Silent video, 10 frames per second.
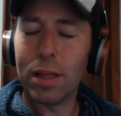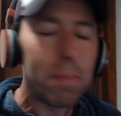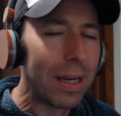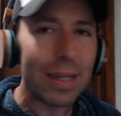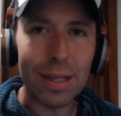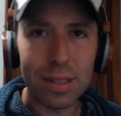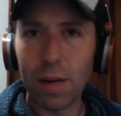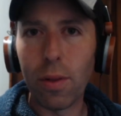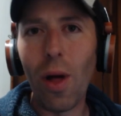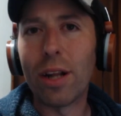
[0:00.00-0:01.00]
The media doesn't have
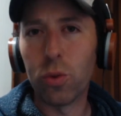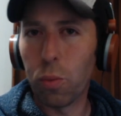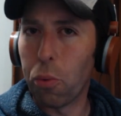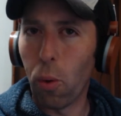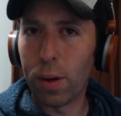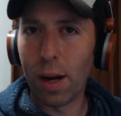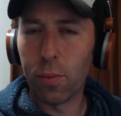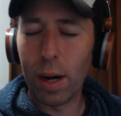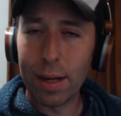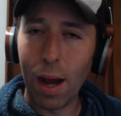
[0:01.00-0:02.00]
a lot to report on
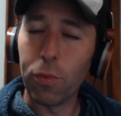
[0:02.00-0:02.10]
right now.